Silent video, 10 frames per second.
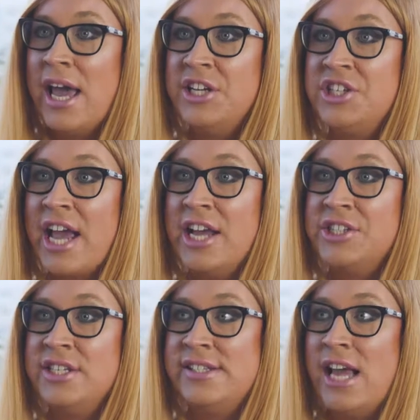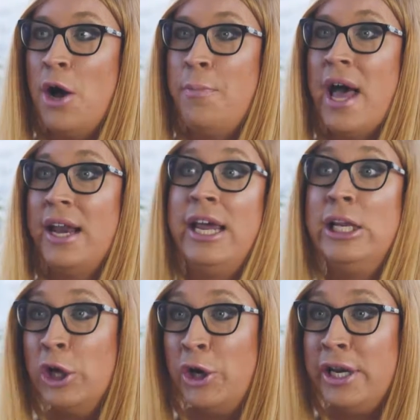Education is now about
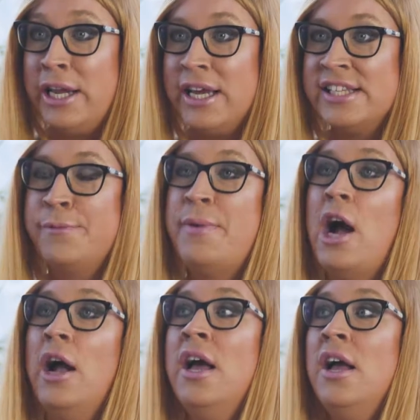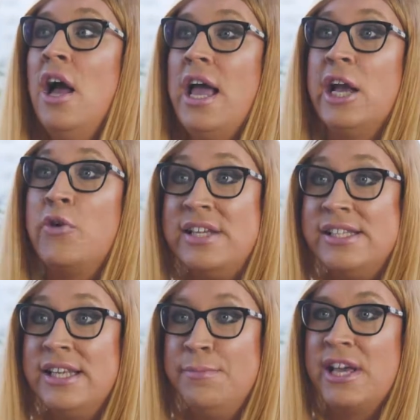e-learning. It's about
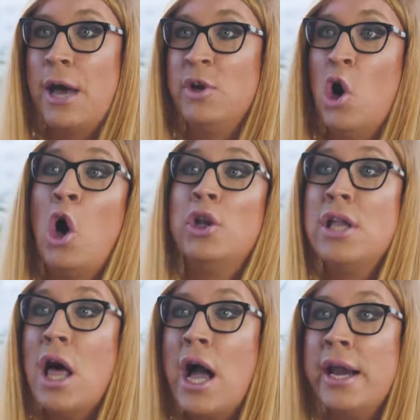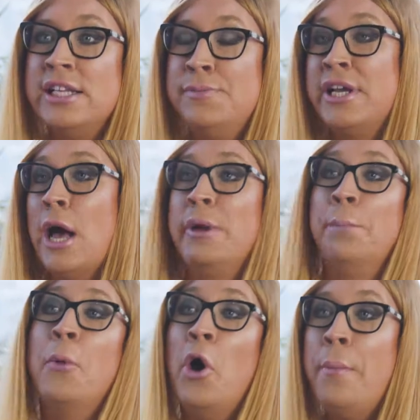increasingly becoming online, it's
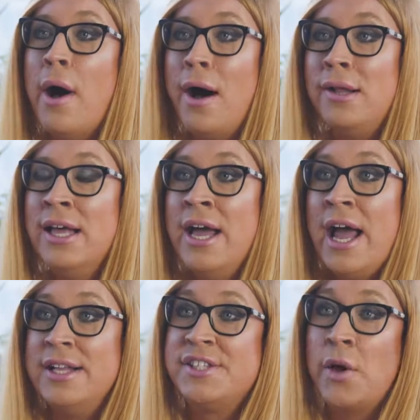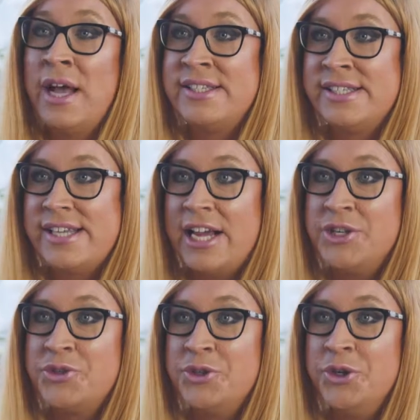becoming mobile, and so at Stay
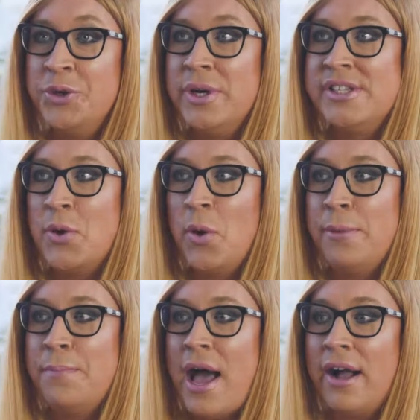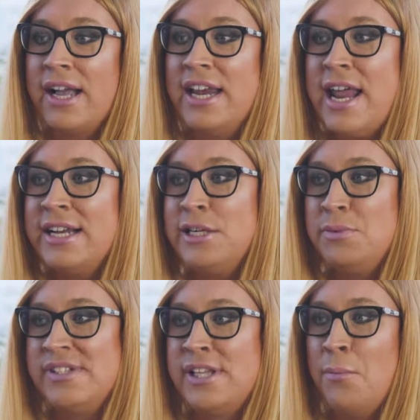True, it's all about connecting
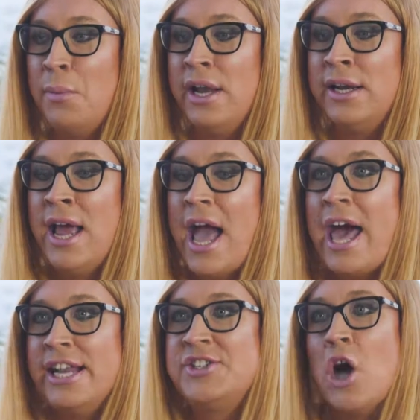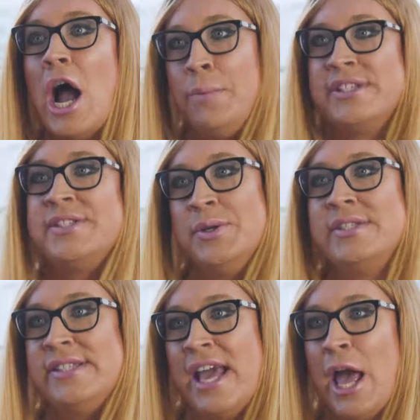with someone at a time that
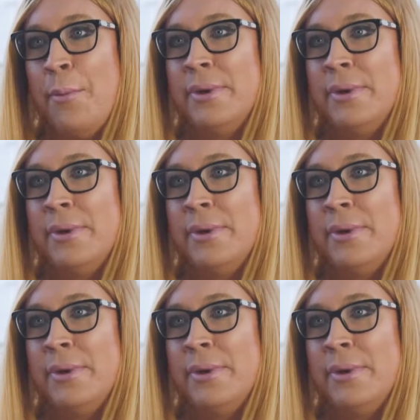suits them.